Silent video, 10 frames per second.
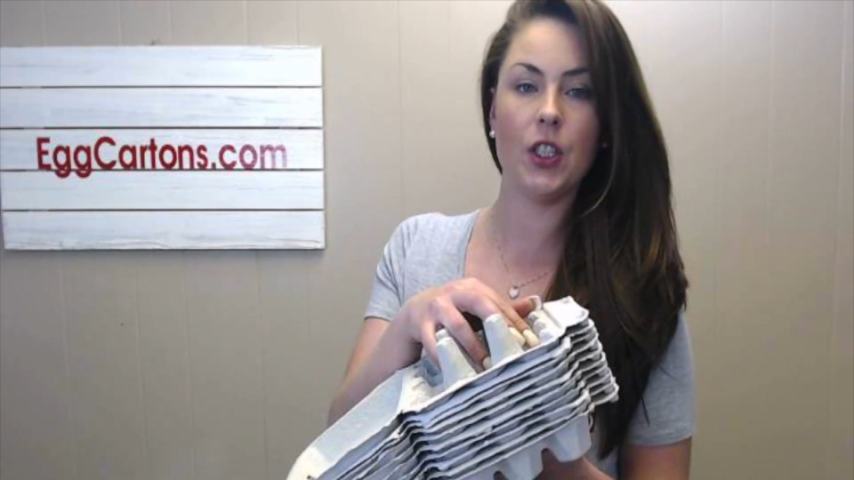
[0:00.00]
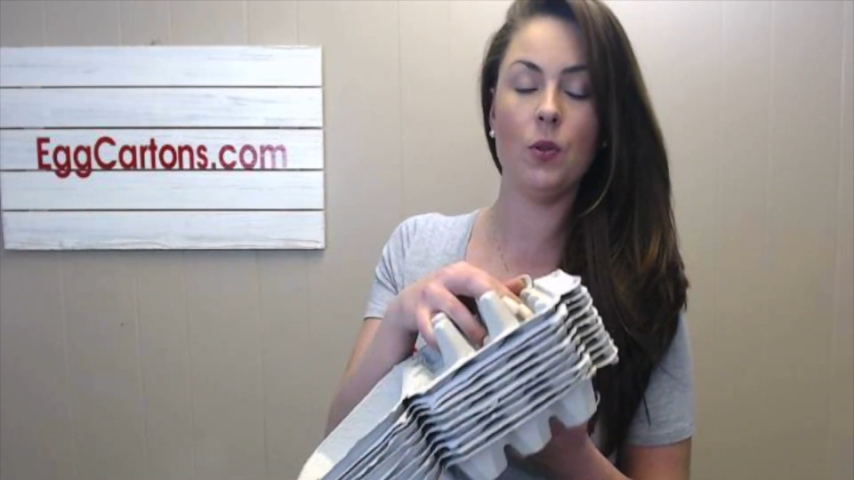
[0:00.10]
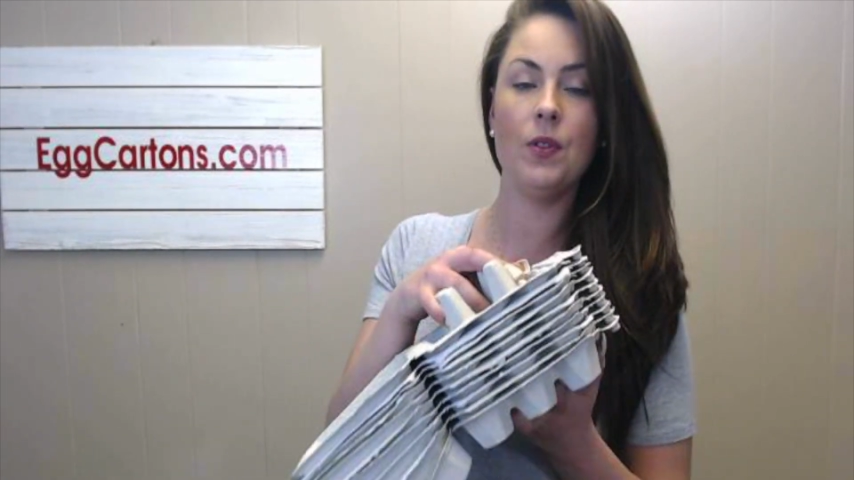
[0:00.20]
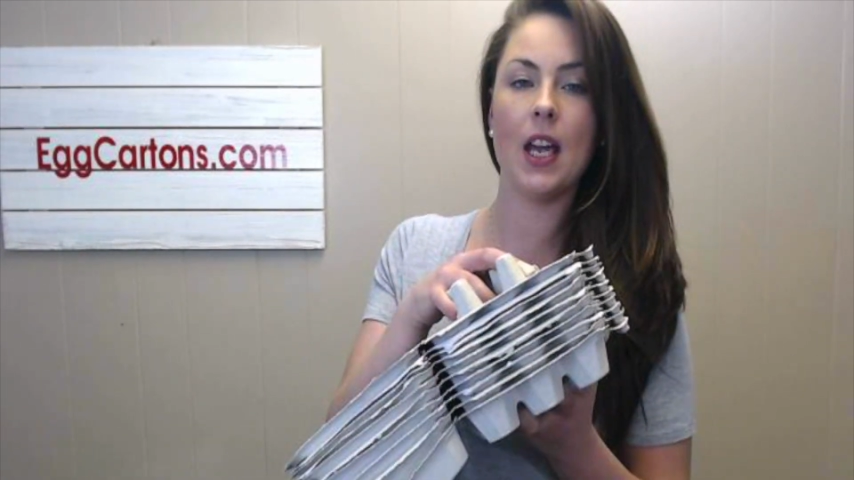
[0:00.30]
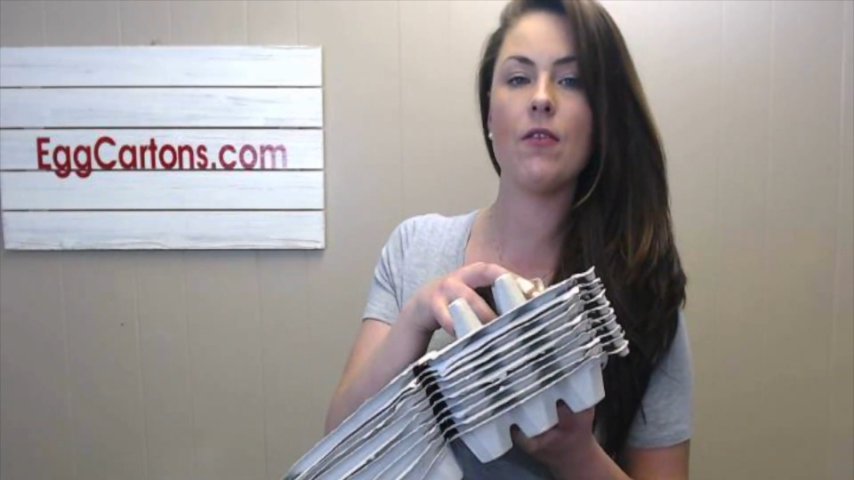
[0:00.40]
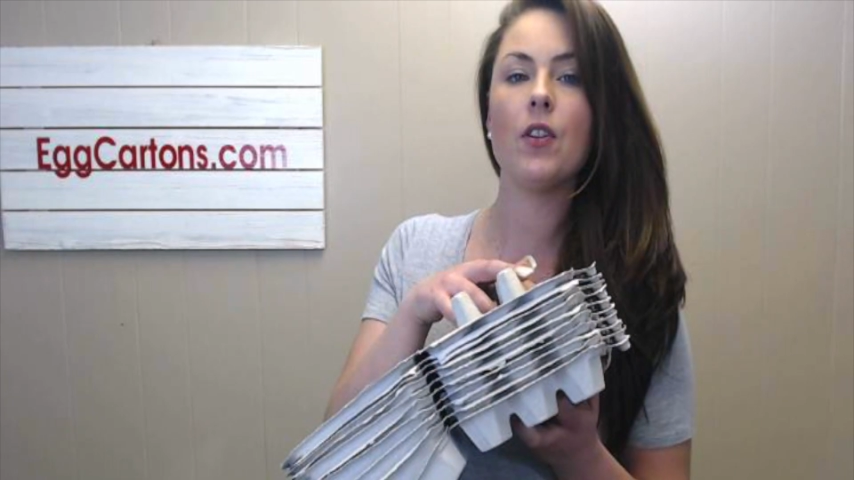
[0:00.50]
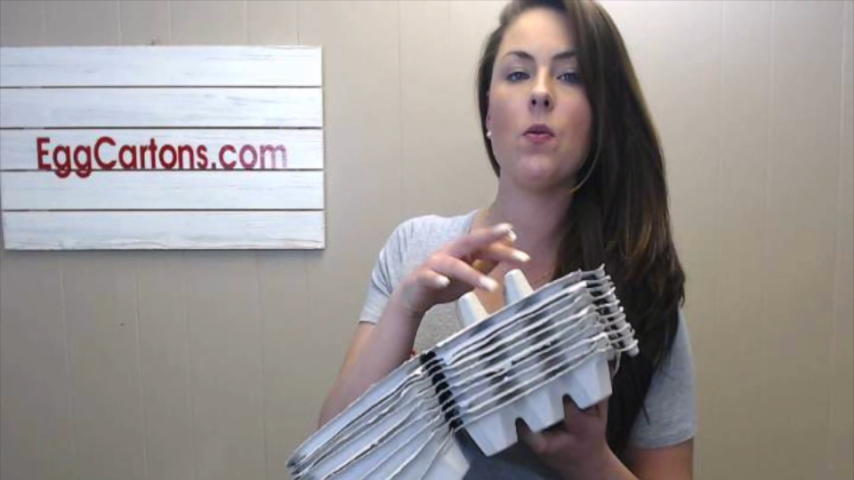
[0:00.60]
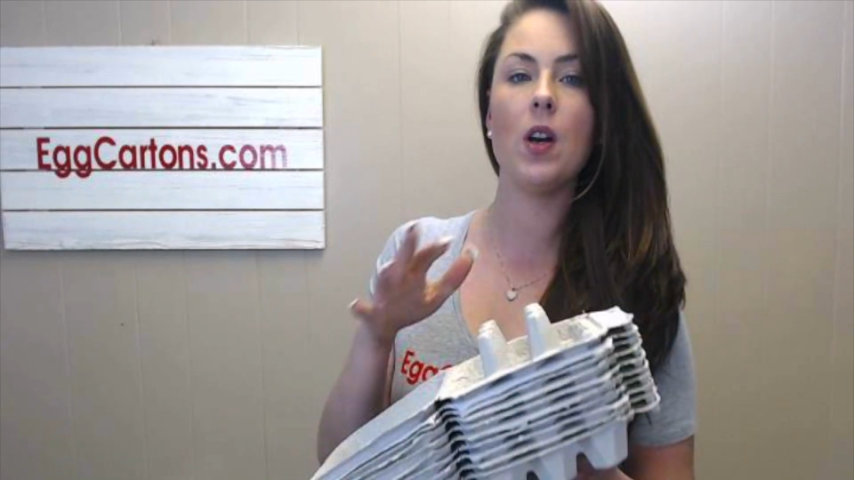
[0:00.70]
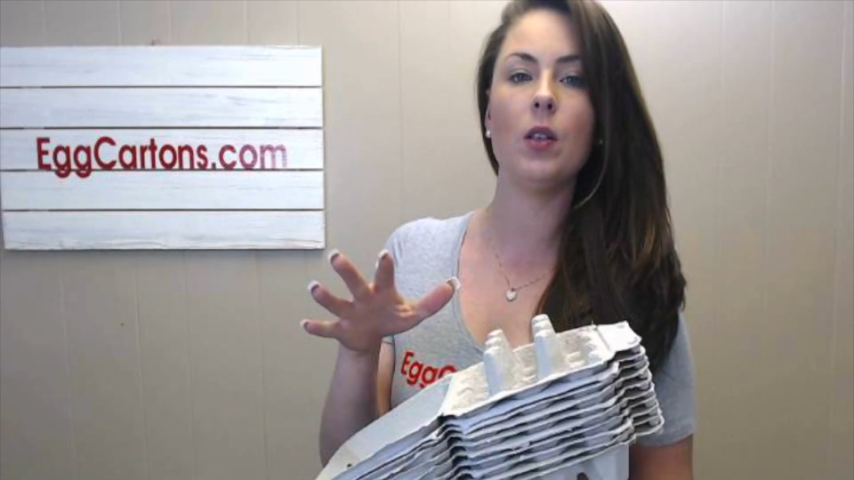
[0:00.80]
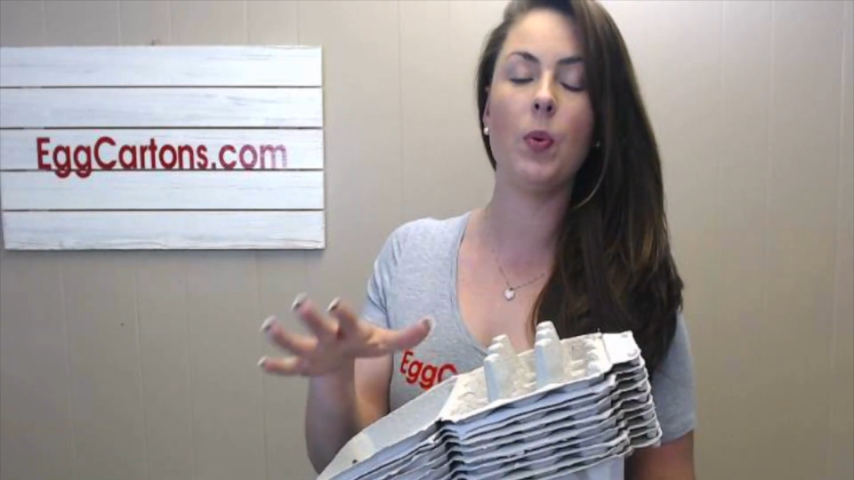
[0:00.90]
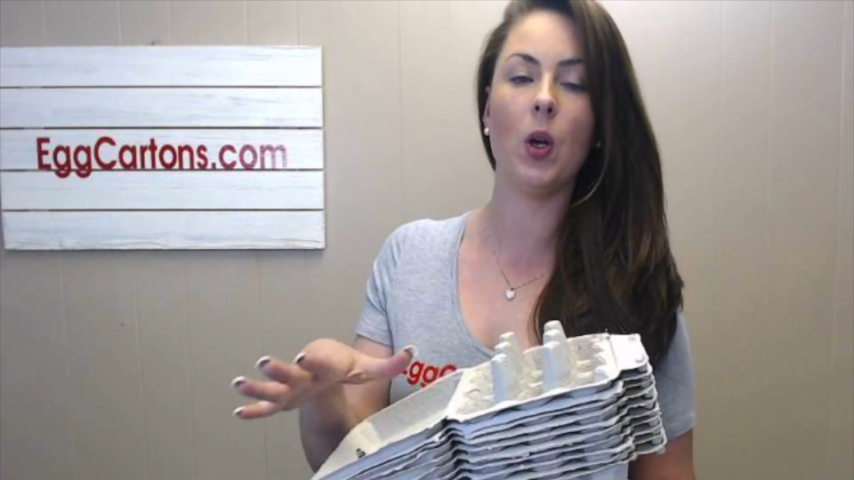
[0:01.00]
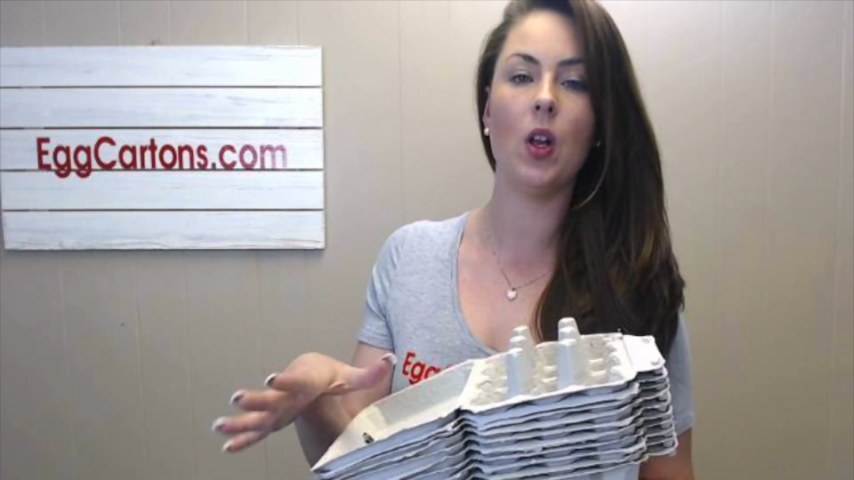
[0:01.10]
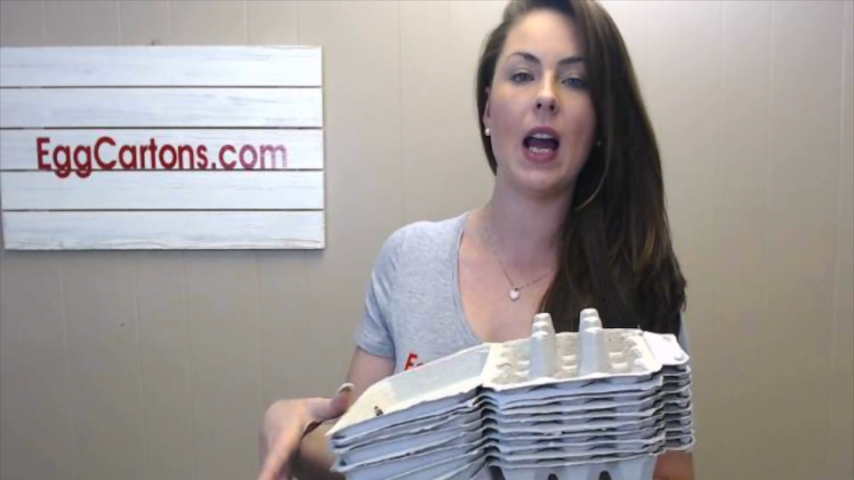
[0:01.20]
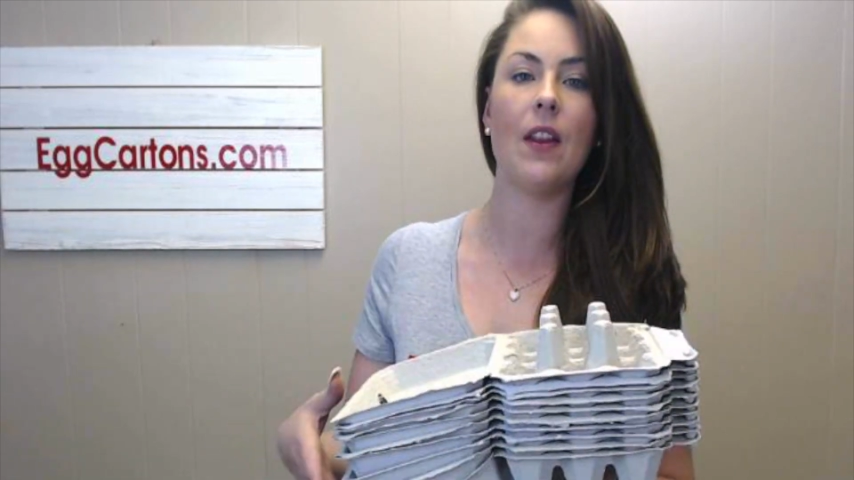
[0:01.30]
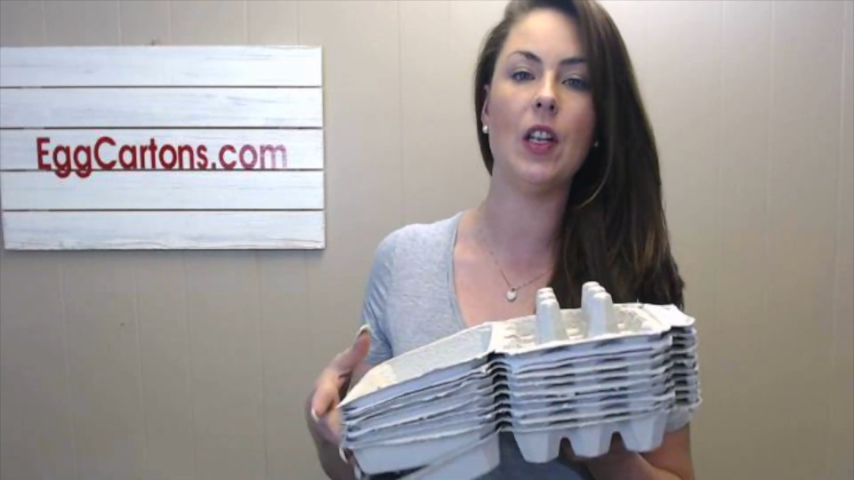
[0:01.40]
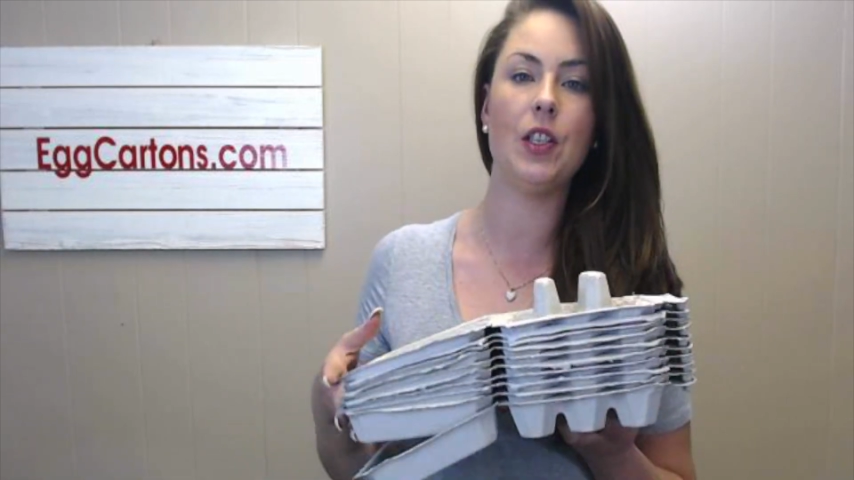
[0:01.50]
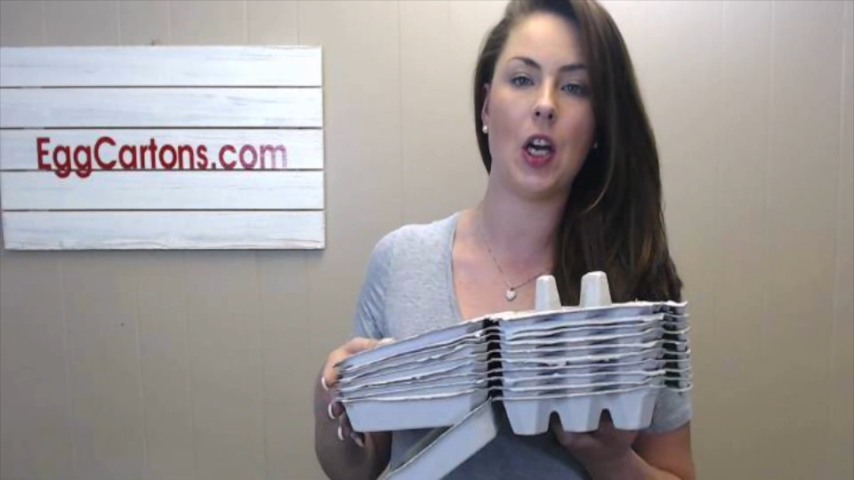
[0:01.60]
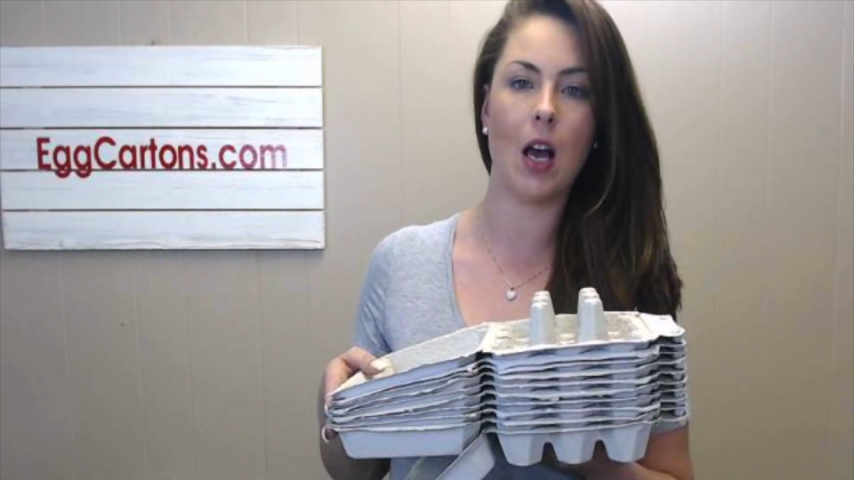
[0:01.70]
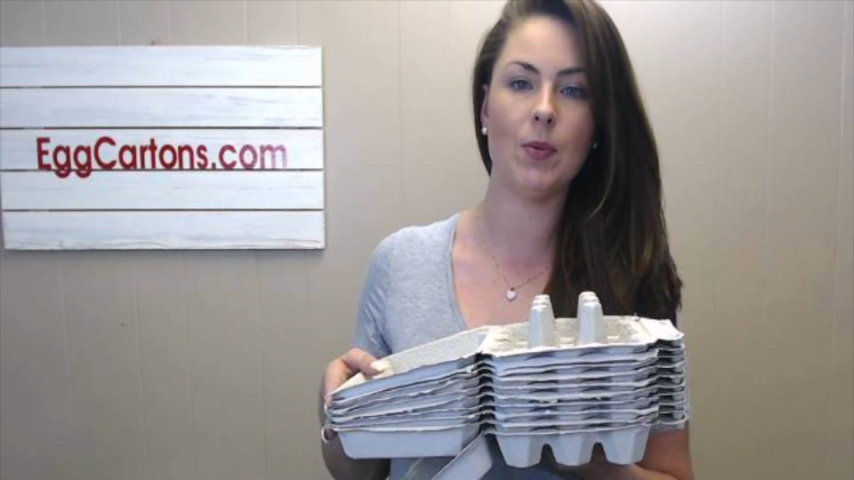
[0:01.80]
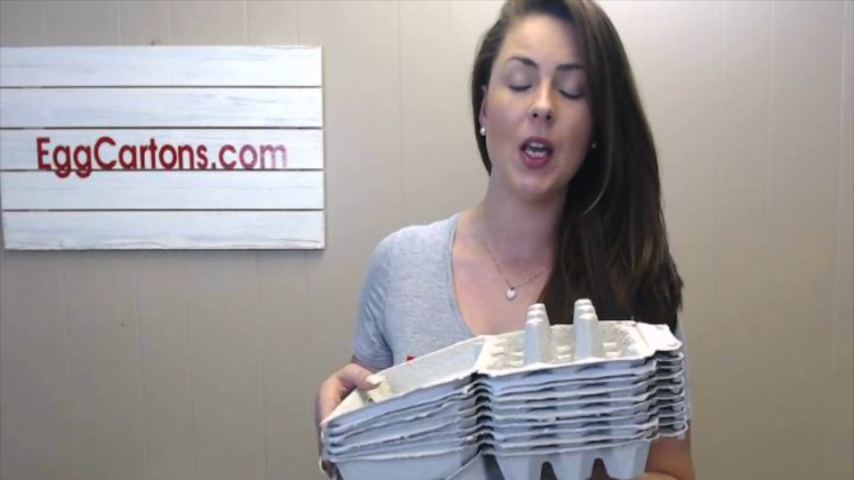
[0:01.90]
You never want to pull at the
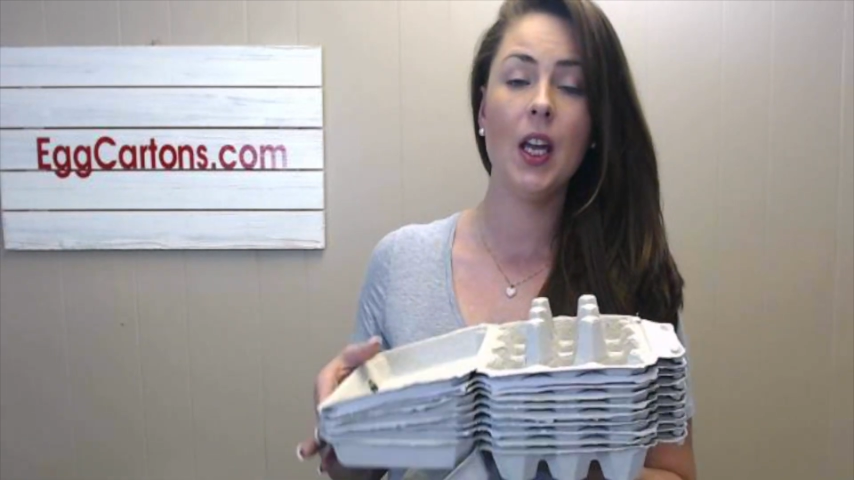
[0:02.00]
tops.